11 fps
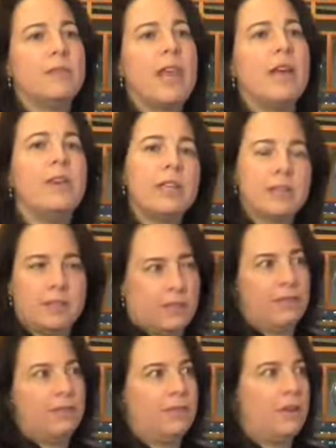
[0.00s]
areas
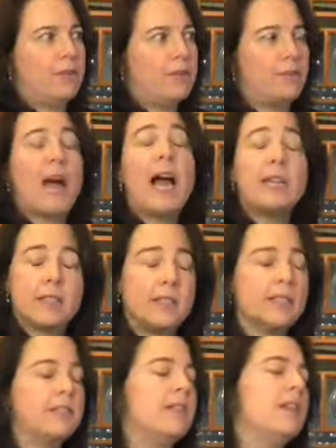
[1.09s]
of
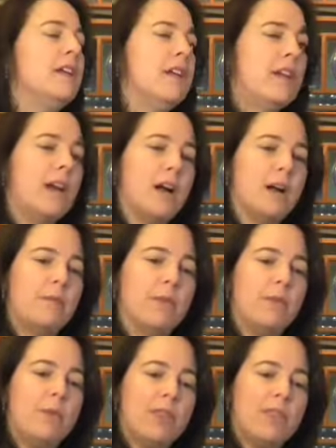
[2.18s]
practice.
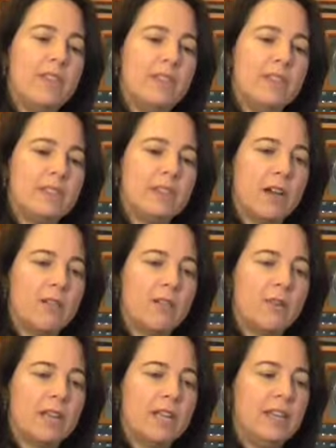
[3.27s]
With
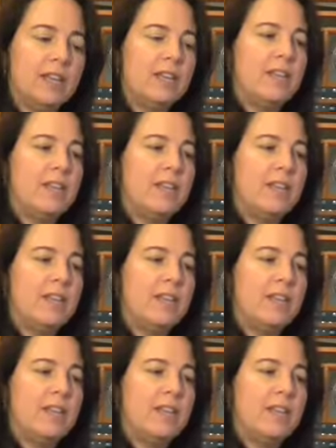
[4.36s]
eDiscovery,